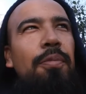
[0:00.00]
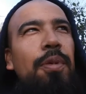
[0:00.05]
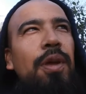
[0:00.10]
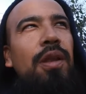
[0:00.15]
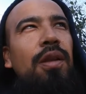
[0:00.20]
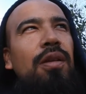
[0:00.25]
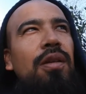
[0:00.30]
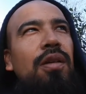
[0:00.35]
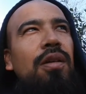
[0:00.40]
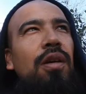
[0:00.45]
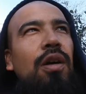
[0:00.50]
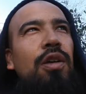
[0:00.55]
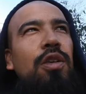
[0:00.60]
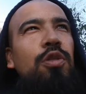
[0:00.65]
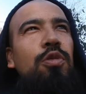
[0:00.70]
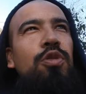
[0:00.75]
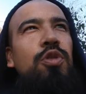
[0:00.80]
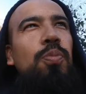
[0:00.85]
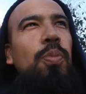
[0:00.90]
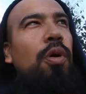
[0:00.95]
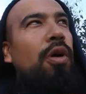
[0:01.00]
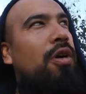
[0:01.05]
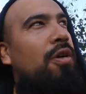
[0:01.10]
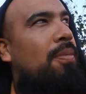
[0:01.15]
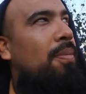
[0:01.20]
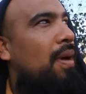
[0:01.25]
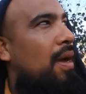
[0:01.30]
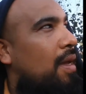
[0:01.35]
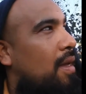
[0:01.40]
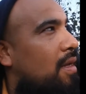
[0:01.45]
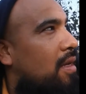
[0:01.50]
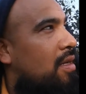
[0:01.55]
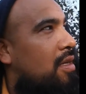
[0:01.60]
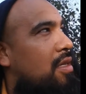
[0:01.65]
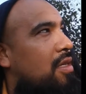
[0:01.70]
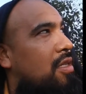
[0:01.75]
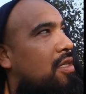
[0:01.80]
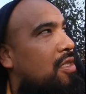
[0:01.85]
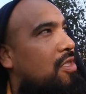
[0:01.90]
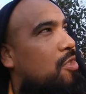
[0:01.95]
been a huge part of my
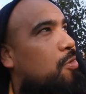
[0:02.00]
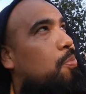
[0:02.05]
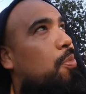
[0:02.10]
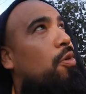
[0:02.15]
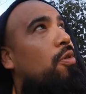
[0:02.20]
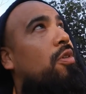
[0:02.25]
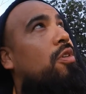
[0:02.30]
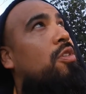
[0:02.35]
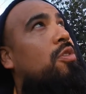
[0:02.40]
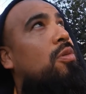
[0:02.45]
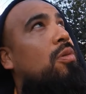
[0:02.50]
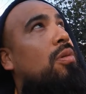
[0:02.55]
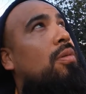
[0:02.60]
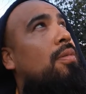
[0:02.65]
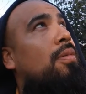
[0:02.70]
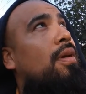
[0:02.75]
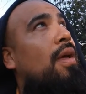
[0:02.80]
spiritual